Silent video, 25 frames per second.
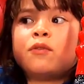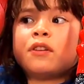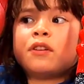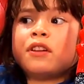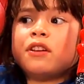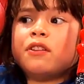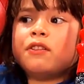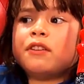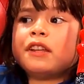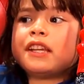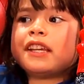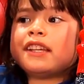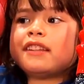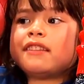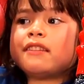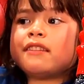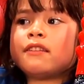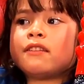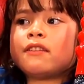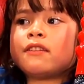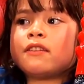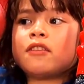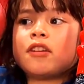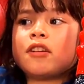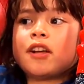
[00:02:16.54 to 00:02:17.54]
Don't you need to
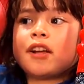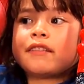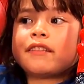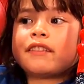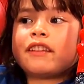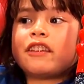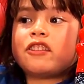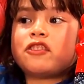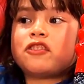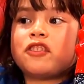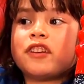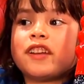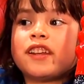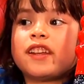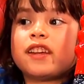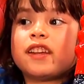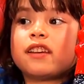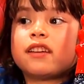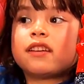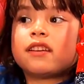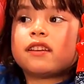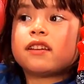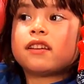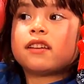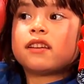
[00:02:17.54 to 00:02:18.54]
do your access
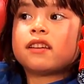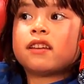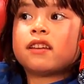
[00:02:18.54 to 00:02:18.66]
training?